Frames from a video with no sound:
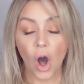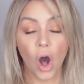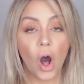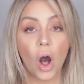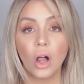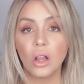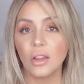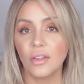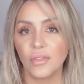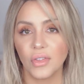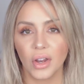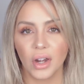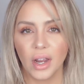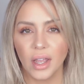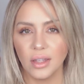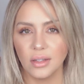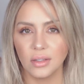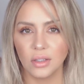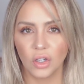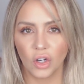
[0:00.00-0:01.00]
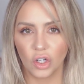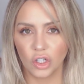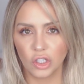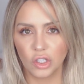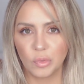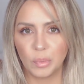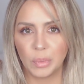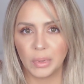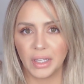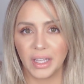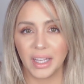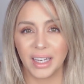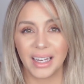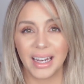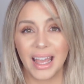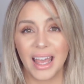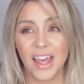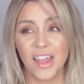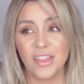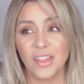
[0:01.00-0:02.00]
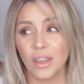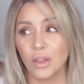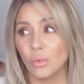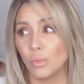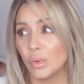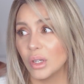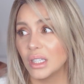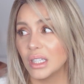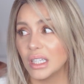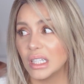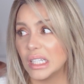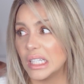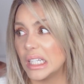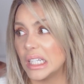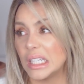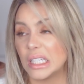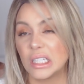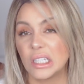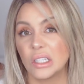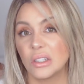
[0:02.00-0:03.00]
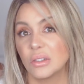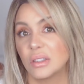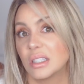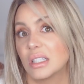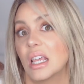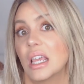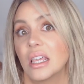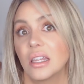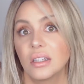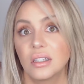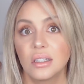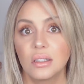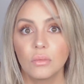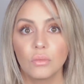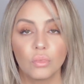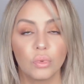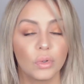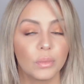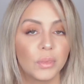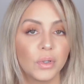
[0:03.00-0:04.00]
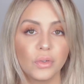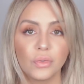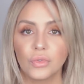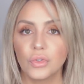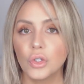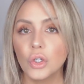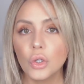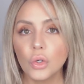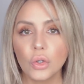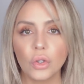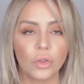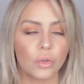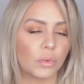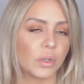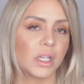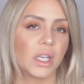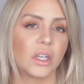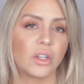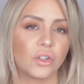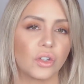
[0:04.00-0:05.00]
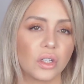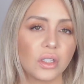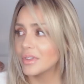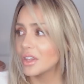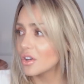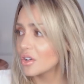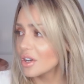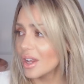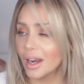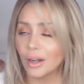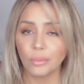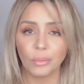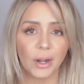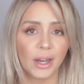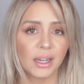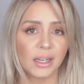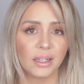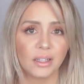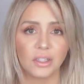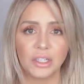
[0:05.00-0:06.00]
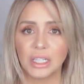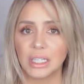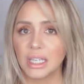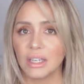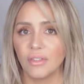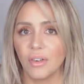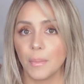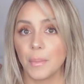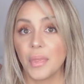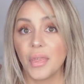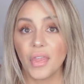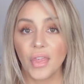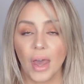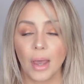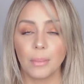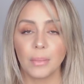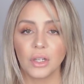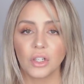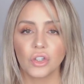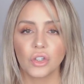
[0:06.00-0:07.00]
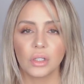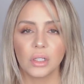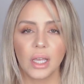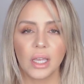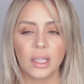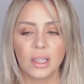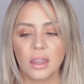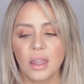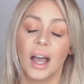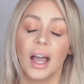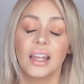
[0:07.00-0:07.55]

all of their ends are split and they really need to, say, remove 2 to 3 inches. They're not ready to give up that much length.